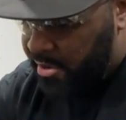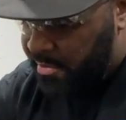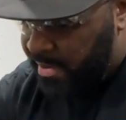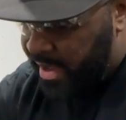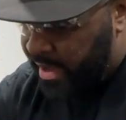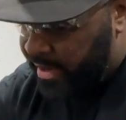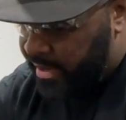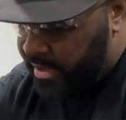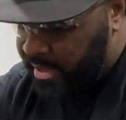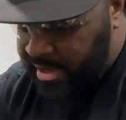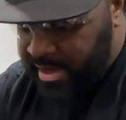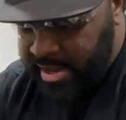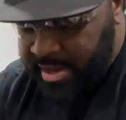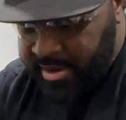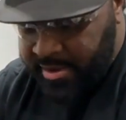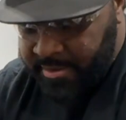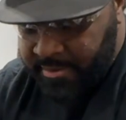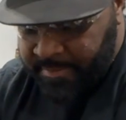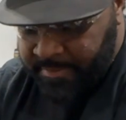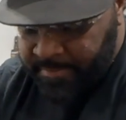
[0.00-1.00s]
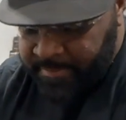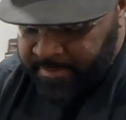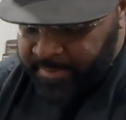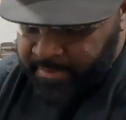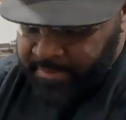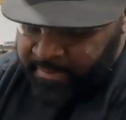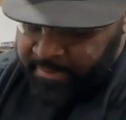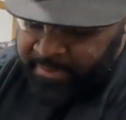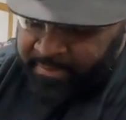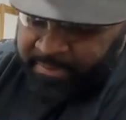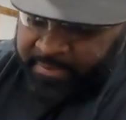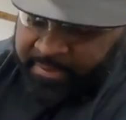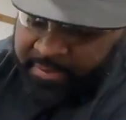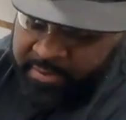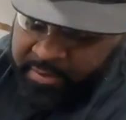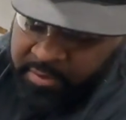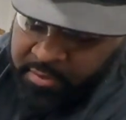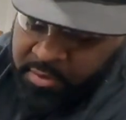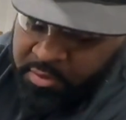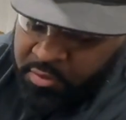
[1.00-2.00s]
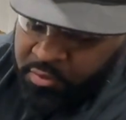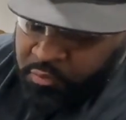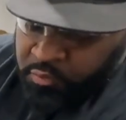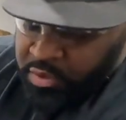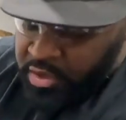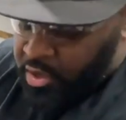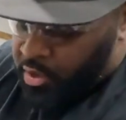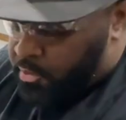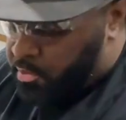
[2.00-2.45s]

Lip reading: back in the day. We're gonna